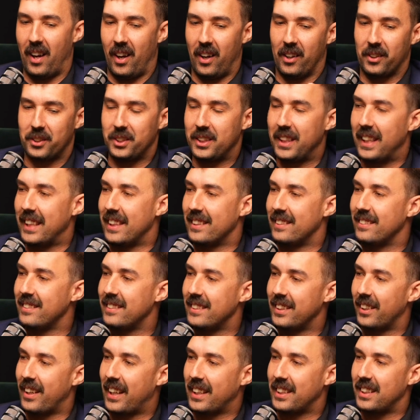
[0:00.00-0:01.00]
oh shit,
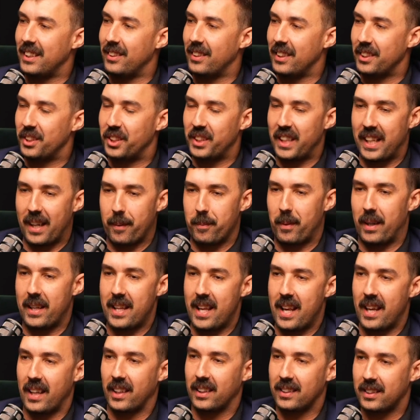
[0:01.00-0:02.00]
you're actually legit. I'm like,
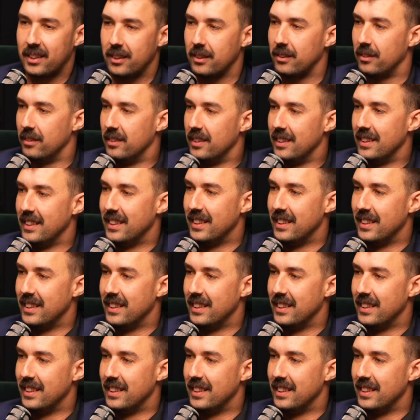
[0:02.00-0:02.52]
yeah, cool.